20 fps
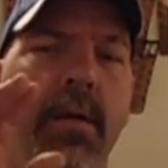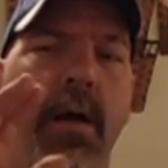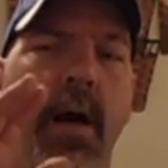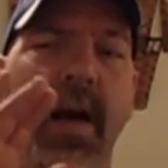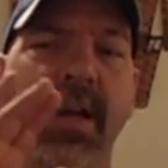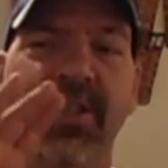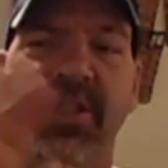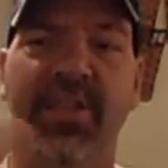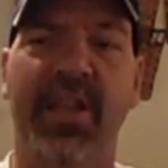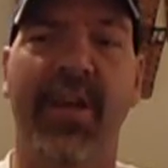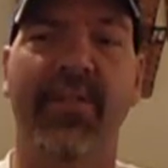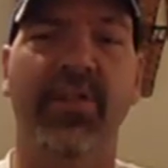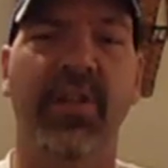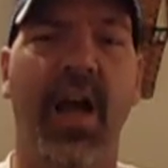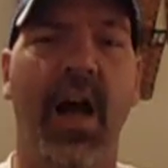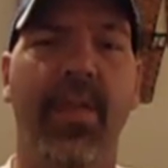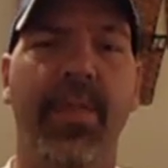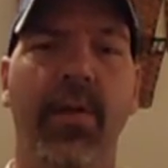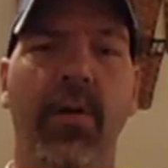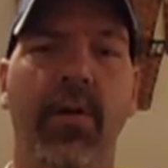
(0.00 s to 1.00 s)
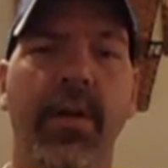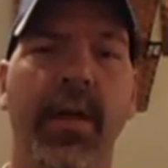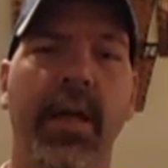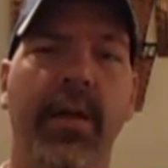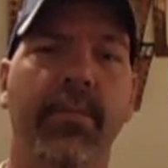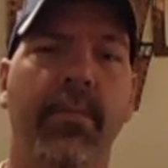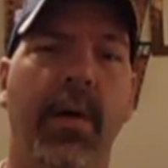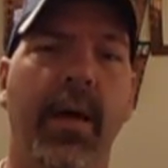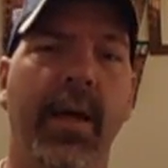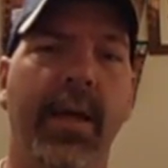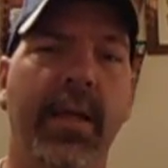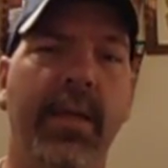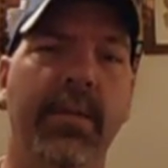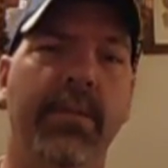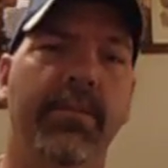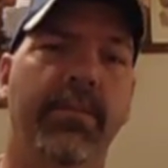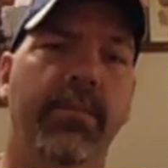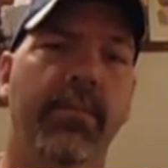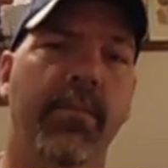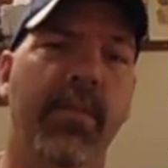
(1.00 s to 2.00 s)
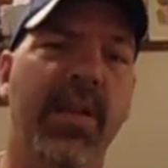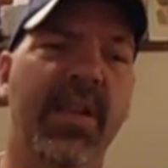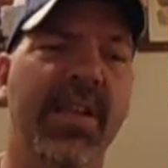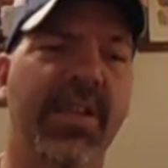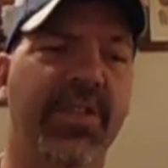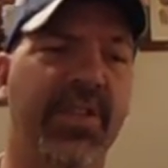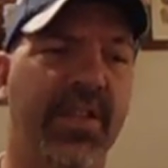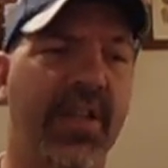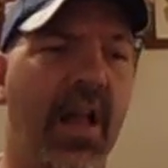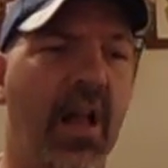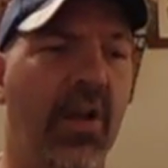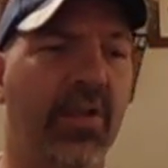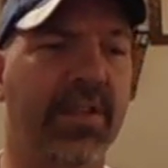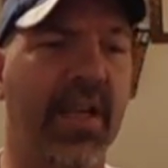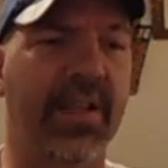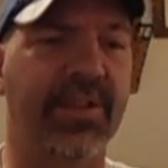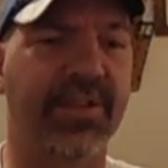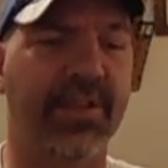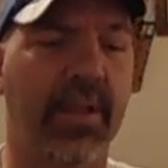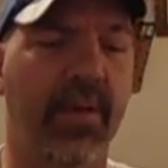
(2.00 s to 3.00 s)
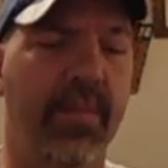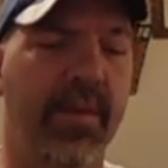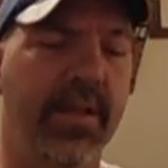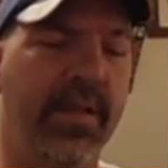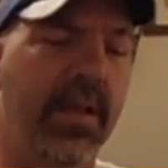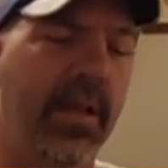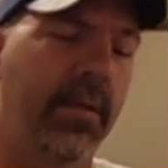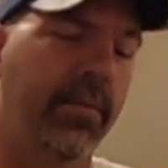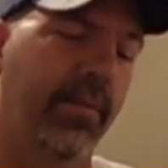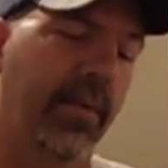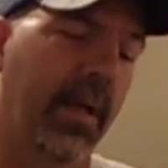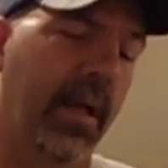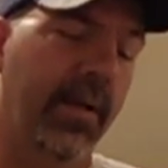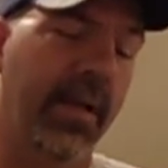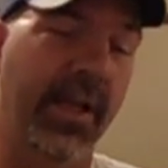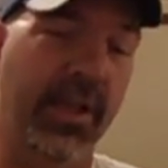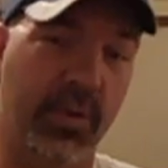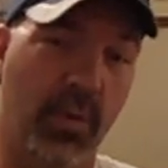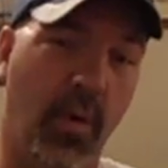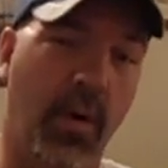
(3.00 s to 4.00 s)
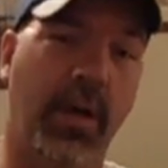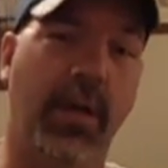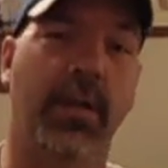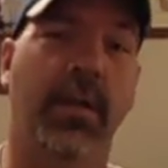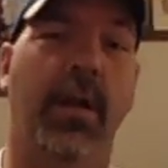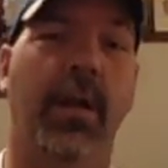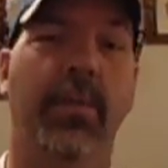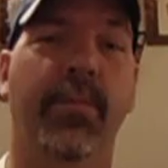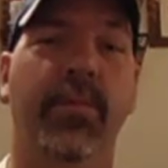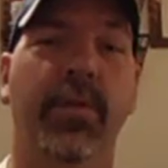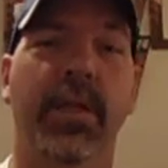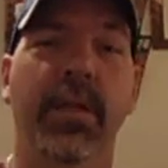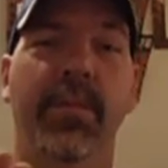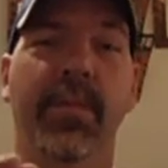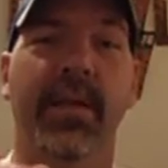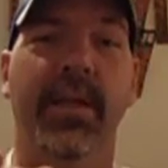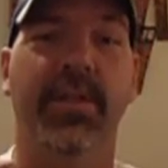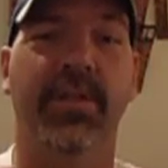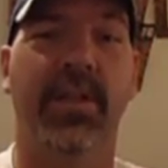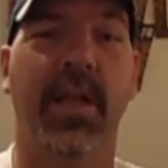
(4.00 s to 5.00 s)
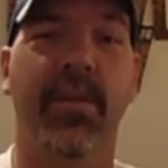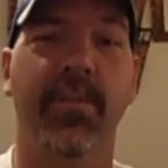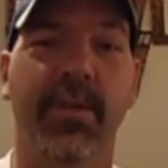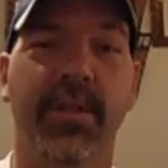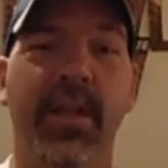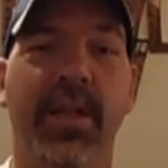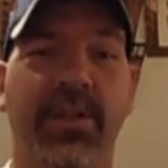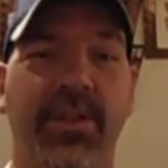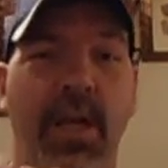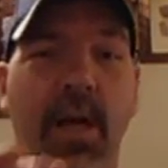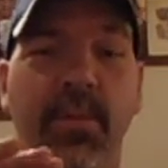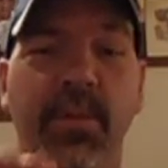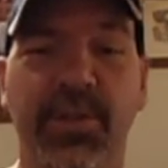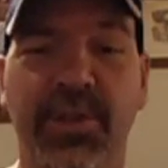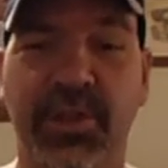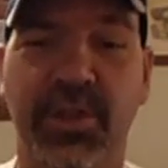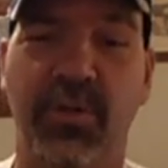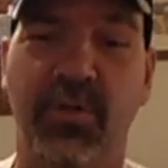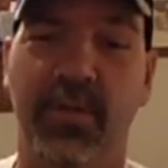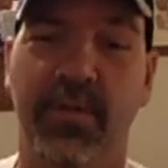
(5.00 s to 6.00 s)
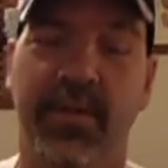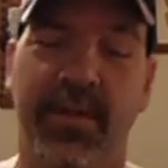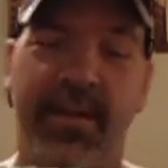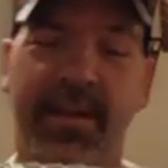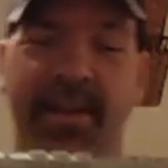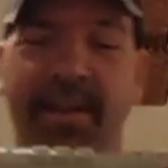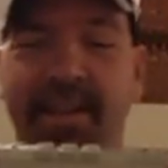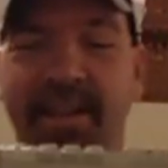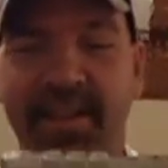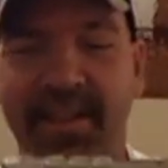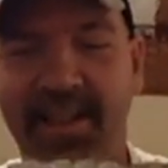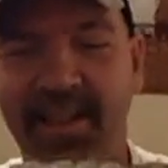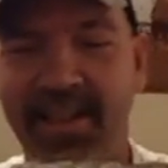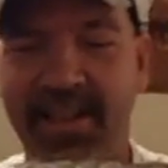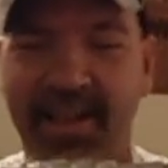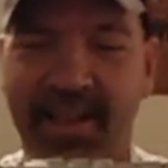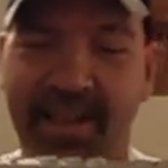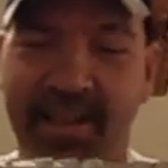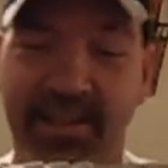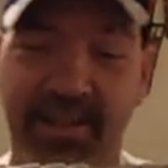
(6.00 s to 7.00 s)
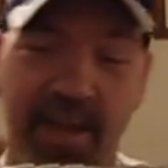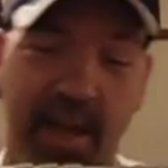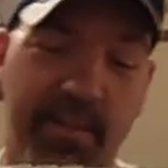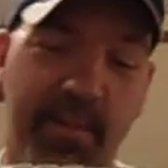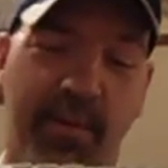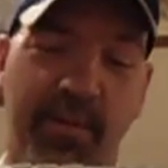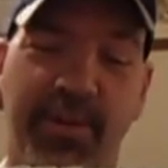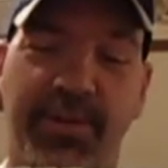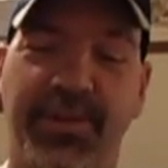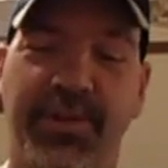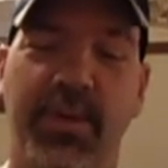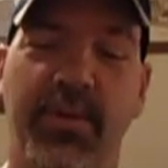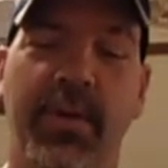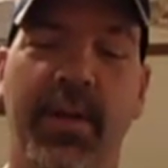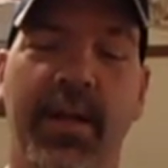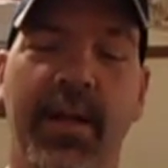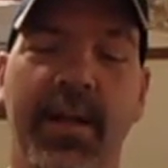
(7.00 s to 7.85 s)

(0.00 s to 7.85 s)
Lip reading: I just haven't gotten there yet. My millions of dollars hasn't come in yet, but it's working on it. Believe me, it's coming. It's coming soon. It's coming real soon.